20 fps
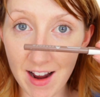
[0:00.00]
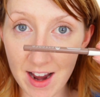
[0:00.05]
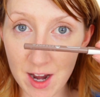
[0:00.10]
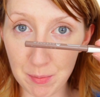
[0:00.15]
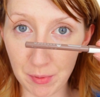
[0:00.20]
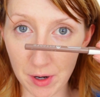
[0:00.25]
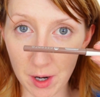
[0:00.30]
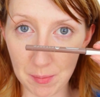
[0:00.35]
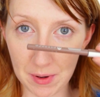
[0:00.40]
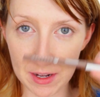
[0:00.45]

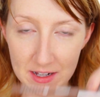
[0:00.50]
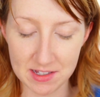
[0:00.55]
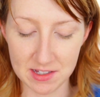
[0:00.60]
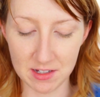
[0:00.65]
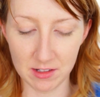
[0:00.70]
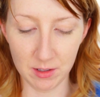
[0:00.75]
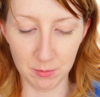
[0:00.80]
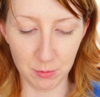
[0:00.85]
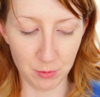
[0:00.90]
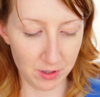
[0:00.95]
eyebrow
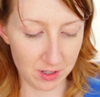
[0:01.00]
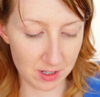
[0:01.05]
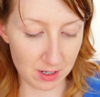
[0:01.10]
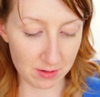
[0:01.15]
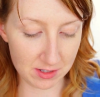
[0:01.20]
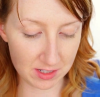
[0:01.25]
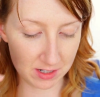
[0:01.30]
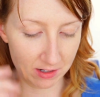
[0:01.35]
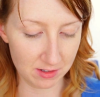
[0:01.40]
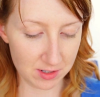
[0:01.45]
pencil I'm going to
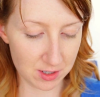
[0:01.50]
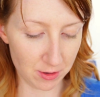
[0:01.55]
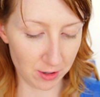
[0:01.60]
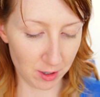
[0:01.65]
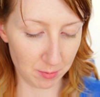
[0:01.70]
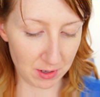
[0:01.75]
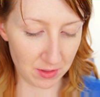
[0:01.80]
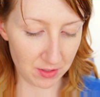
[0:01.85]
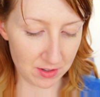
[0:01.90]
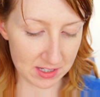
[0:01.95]
use, and I'll
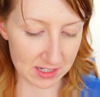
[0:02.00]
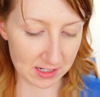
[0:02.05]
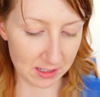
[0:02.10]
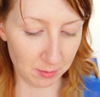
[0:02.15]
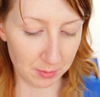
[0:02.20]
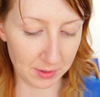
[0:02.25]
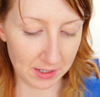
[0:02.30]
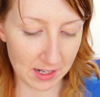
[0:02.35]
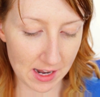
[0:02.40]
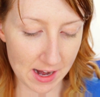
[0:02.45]
talk about this a
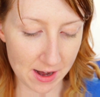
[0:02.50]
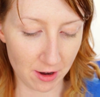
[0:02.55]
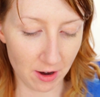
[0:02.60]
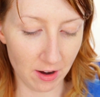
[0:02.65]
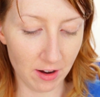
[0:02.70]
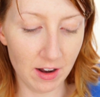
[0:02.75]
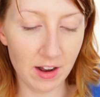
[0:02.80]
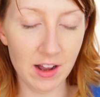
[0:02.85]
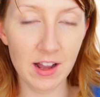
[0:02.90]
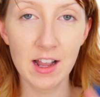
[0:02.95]
little bit
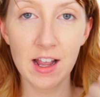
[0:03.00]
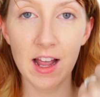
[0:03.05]
later,